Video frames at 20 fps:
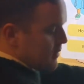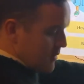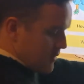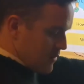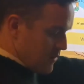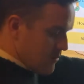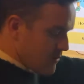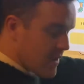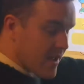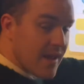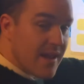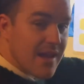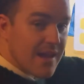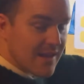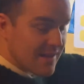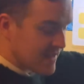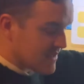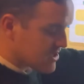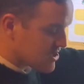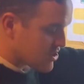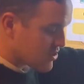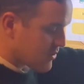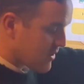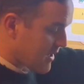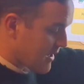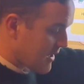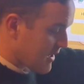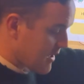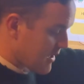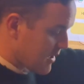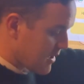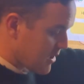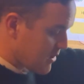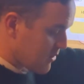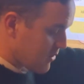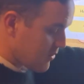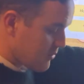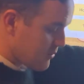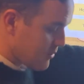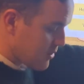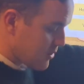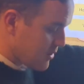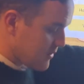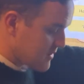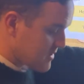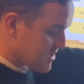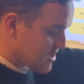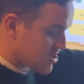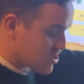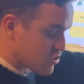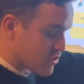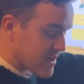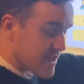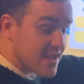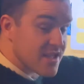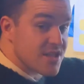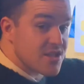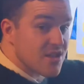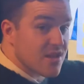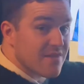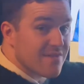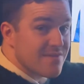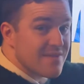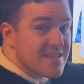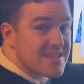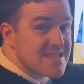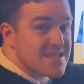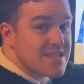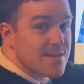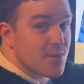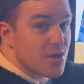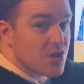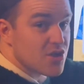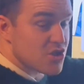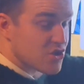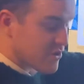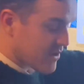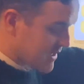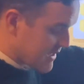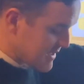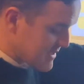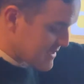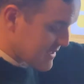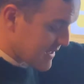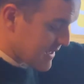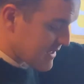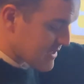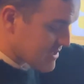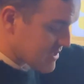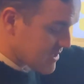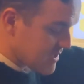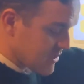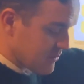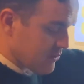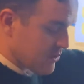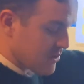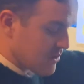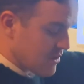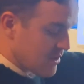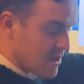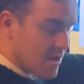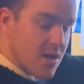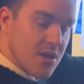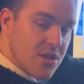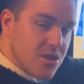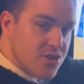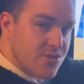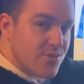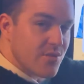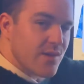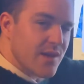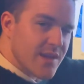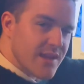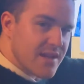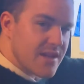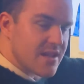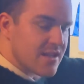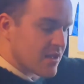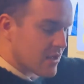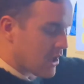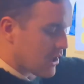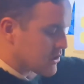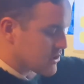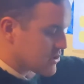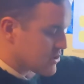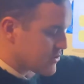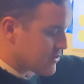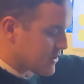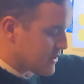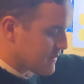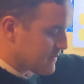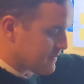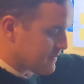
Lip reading: Okay, let's try another one. This is tricky stuff. This is about as tricky as it gets in year one, so we really need to concentrate.